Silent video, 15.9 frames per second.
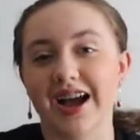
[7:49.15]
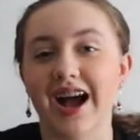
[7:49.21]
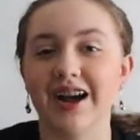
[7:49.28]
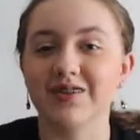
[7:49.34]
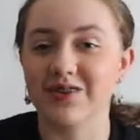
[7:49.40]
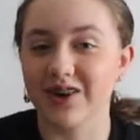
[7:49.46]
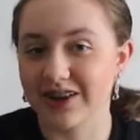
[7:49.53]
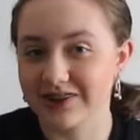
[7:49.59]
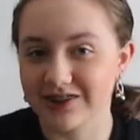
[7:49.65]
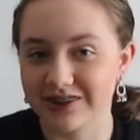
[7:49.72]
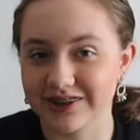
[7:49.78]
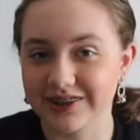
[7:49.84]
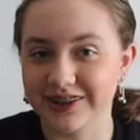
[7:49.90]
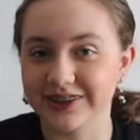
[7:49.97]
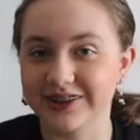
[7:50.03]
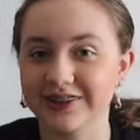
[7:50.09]
I watch her
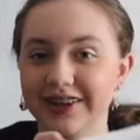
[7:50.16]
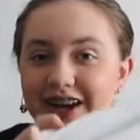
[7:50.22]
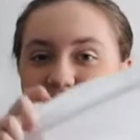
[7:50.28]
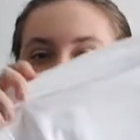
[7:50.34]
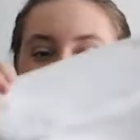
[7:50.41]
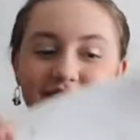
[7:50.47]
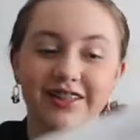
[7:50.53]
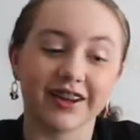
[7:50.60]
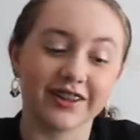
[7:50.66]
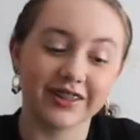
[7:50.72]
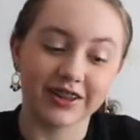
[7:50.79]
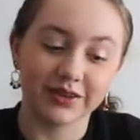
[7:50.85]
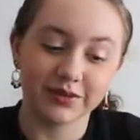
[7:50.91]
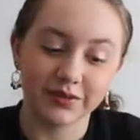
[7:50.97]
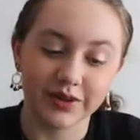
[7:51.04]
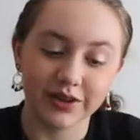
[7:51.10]
too and I thought
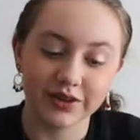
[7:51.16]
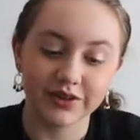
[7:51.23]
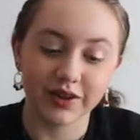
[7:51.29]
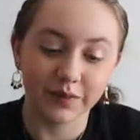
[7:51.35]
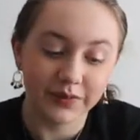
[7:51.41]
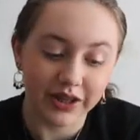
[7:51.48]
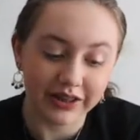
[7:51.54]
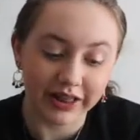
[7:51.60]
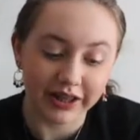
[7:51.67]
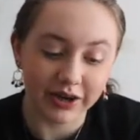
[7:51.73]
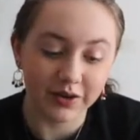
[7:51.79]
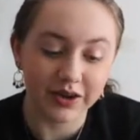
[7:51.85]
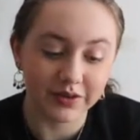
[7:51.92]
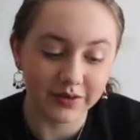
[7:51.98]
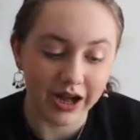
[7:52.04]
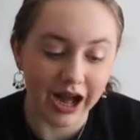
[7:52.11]
this was something that
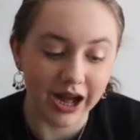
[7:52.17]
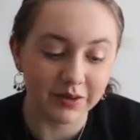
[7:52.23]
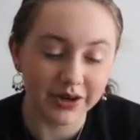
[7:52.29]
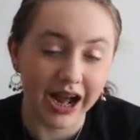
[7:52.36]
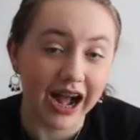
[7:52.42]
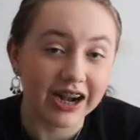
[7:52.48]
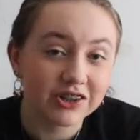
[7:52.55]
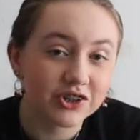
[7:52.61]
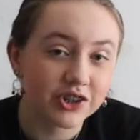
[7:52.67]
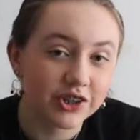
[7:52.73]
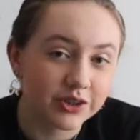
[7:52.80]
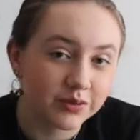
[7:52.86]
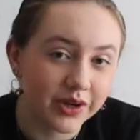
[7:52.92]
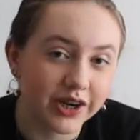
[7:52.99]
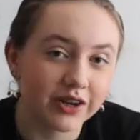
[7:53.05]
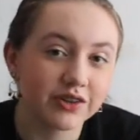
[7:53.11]
I, I would actually
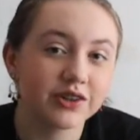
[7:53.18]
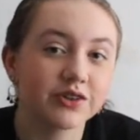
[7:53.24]
wear.